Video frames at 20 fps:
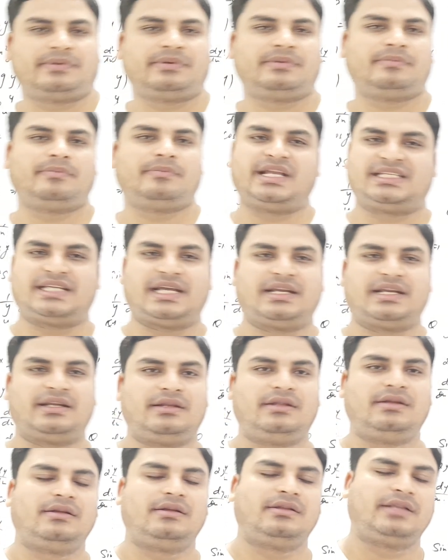my channel.
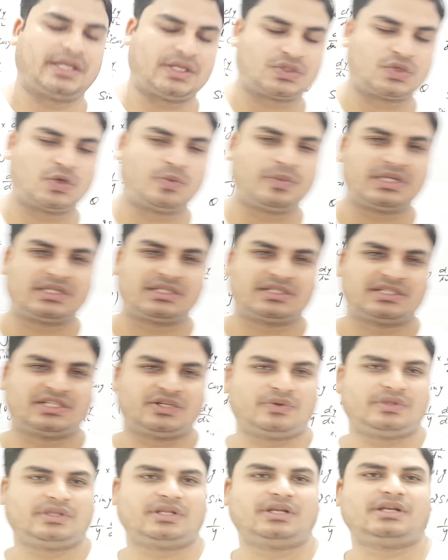Thank you so much. See you
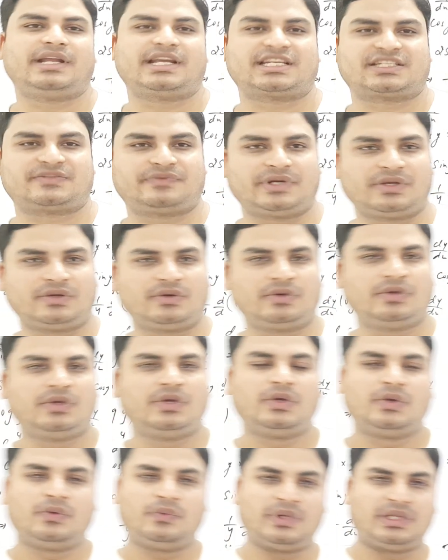in the next video
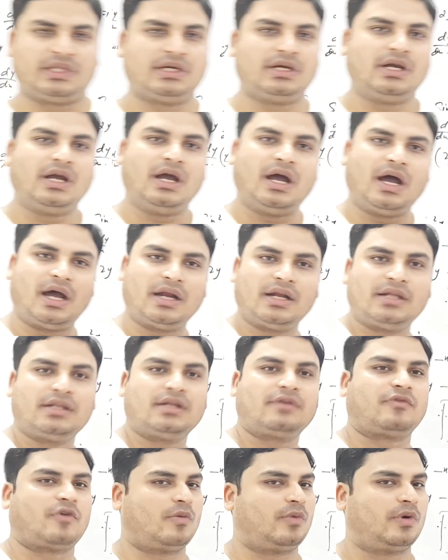with another
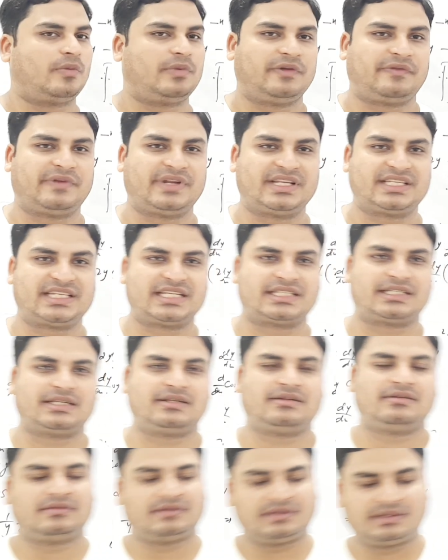form of differentiation.
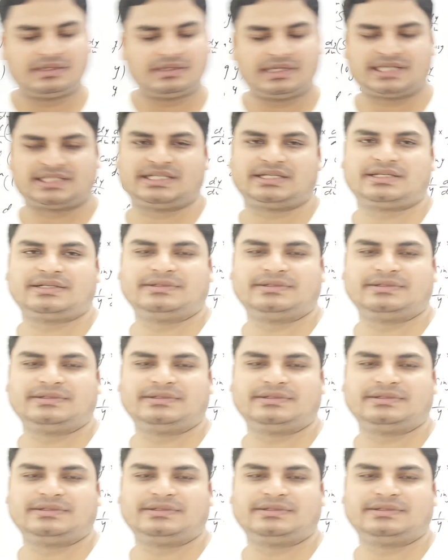That's it.